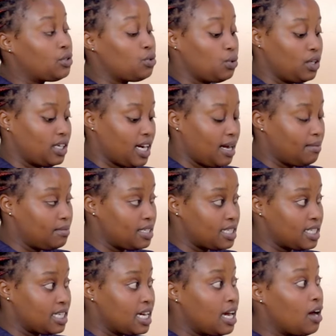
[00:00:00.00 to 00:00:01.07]
2
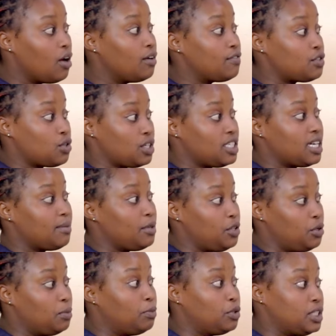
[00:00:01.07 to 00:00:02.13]
grams of sodium
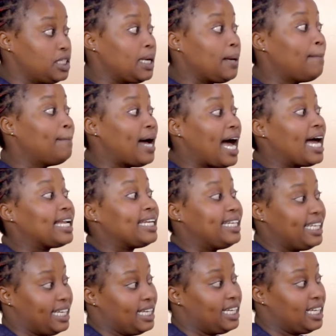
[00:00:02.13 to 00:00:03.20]
in your body per
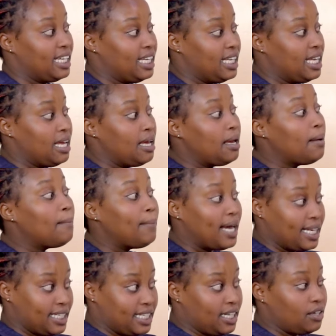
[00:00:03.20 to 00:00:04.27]
day.
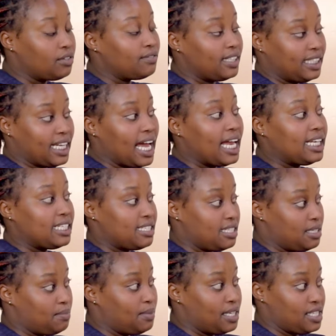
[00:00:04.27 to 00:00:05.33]
Per day of a
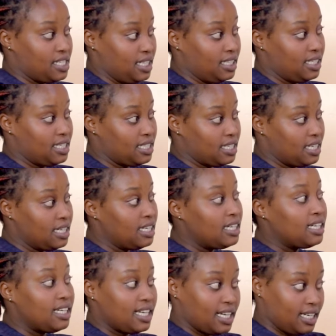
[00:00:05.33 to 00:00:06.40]
dialysis patient.
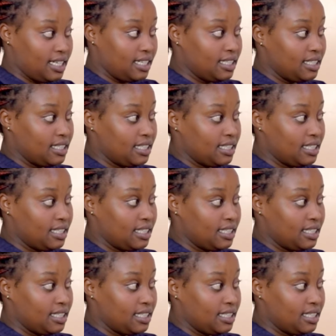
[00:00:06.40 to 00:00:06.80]
Okay. Yeah.